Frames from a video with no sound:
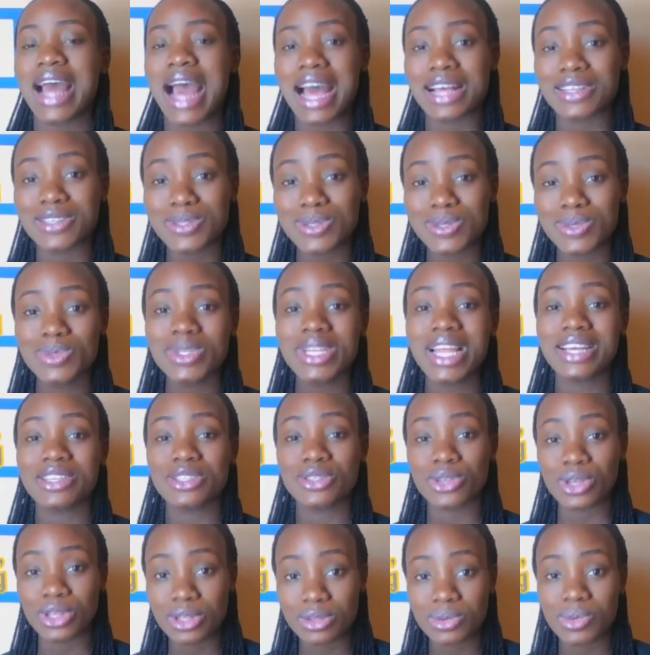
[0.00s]
As soon
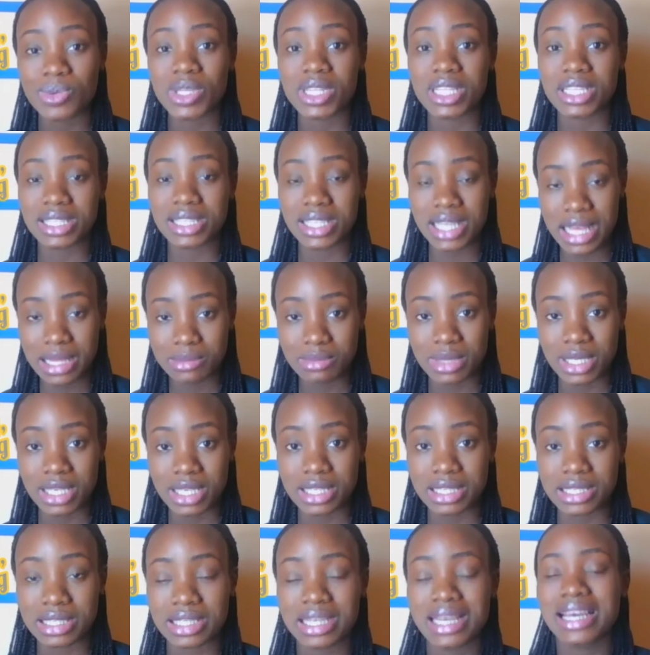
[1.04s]
as you're through with the 10
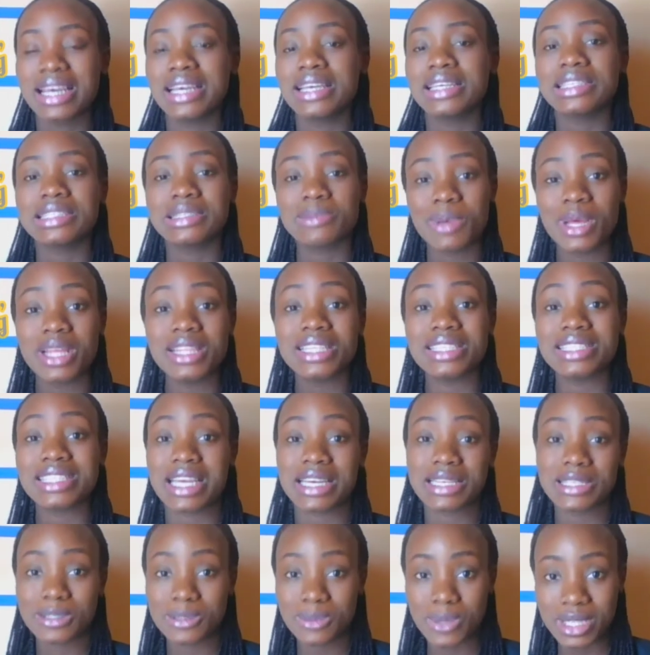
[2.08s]
minutes, spend the
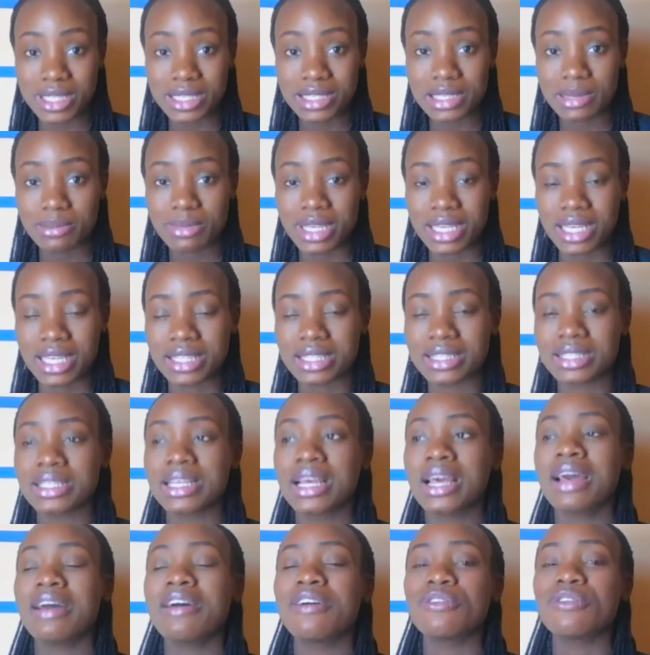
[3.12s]
next 20 minutes
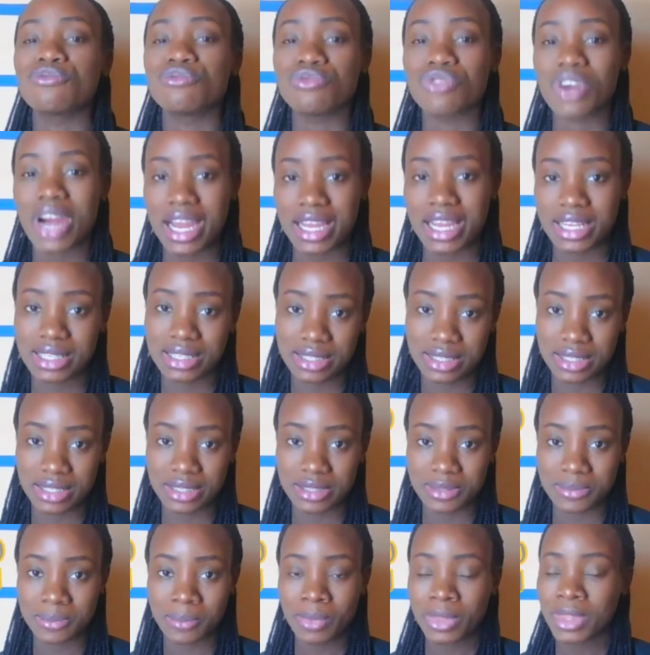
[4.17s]

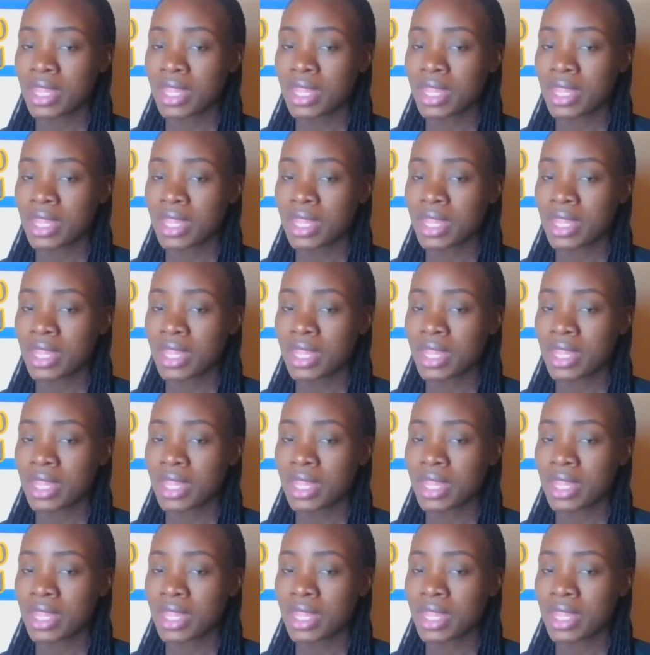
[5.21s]
writing.